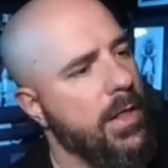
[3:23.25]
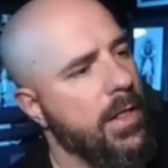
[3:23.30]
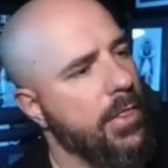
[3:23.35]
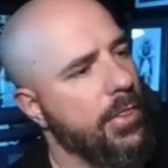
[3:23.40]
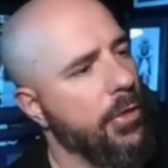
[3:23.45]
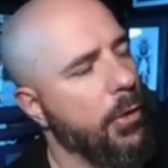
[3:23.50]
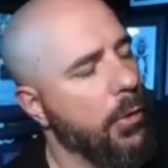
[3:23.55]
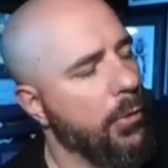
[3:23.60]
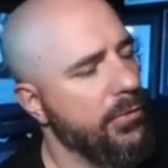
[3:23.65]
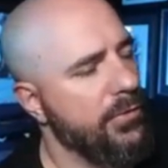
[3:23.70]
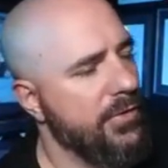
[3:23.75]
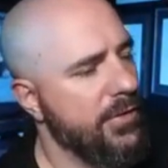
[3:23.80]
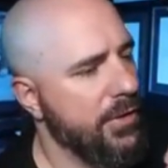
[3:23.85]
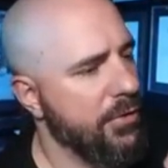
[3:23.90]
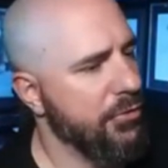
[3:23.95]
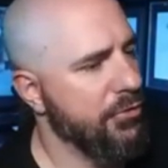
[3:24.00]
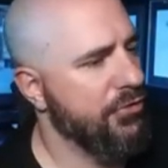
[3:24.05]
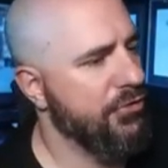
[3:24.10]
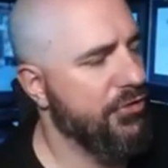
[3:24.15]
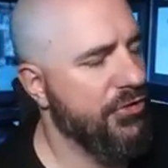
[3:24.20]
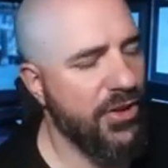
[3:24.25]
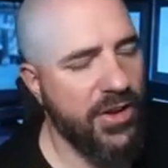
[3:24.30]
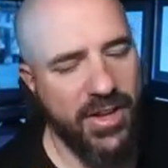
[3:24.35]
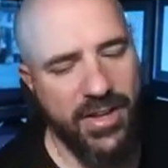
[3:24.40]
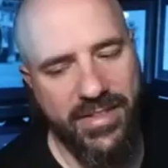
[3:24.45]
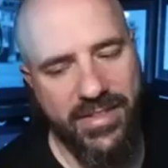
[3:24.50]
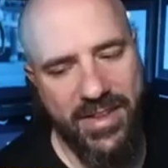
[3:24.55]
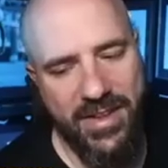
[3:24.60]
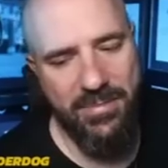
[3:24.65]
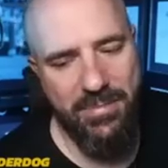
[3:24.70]
Those little
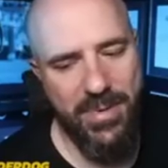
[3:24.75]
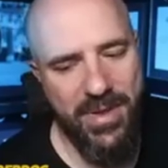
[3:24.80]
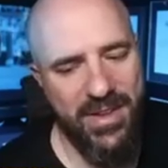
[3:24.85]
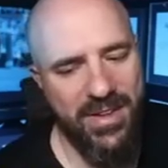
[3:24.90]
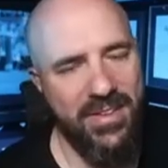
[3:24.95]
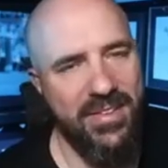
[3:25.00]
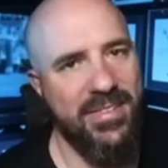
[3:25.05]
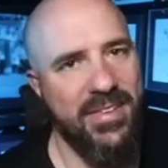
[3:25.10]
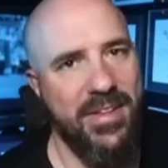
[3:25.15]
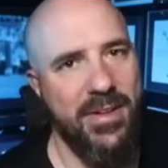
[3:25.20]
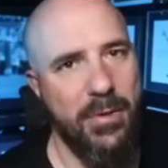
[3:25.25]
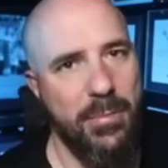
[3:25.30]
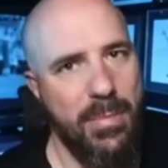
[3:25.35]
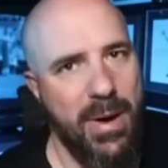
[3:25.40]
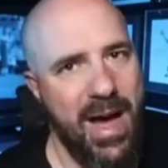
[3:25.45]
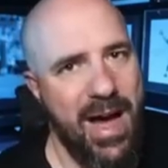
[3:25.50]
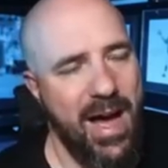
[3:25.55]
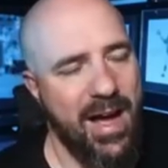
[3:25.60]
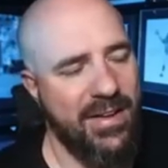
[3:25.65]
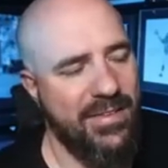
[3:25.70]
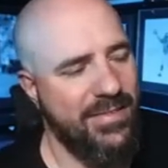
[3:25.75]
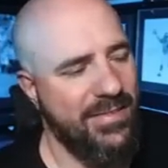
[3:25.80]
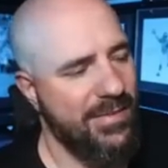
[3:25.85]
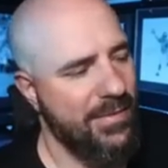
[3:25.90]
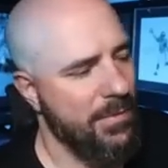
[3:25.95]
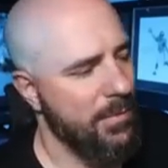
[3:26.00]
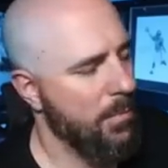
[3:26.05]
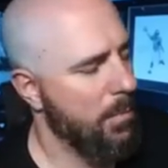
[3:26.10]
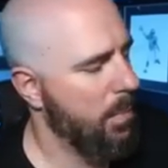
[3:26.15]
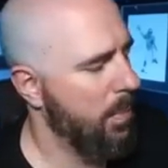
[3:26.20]
shitty Bs in the
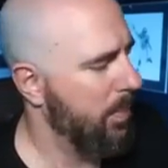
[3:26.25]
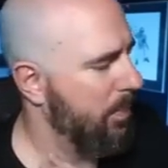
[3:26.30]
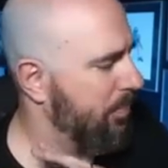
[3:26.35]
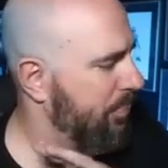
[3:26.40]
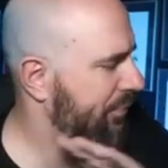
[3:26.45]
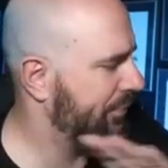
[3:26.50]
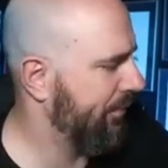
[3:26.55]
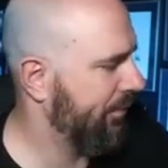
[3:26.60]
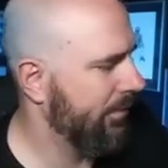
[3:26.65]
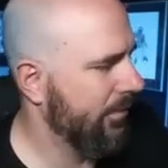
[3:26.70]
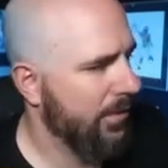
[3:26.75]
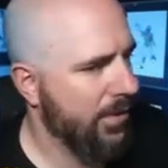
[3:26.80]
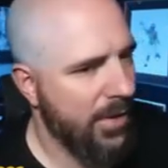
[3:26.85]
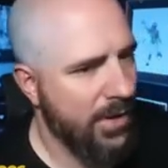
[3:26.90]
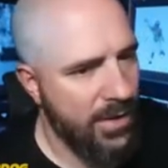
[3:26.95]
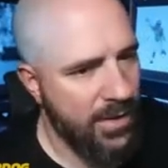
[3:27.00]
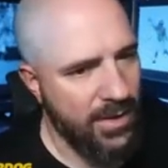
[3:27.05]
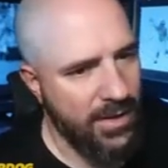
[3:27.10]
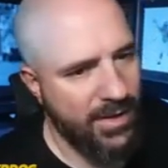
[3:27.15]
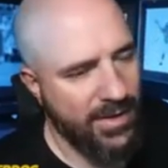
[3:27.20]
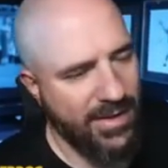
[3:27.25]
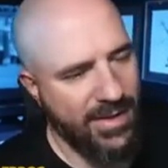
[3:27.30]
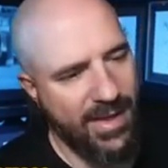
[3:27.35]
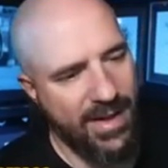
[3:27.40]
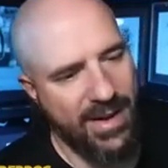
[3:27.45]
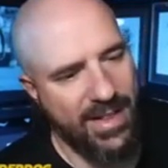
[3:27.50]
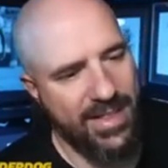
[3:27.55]
box psh, get